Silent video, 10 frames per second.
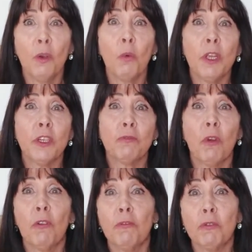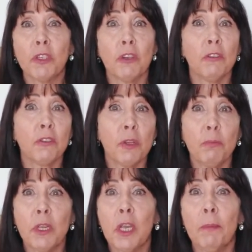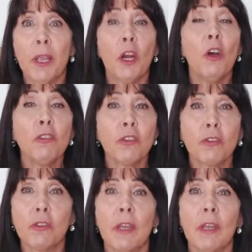which often results in becoming lost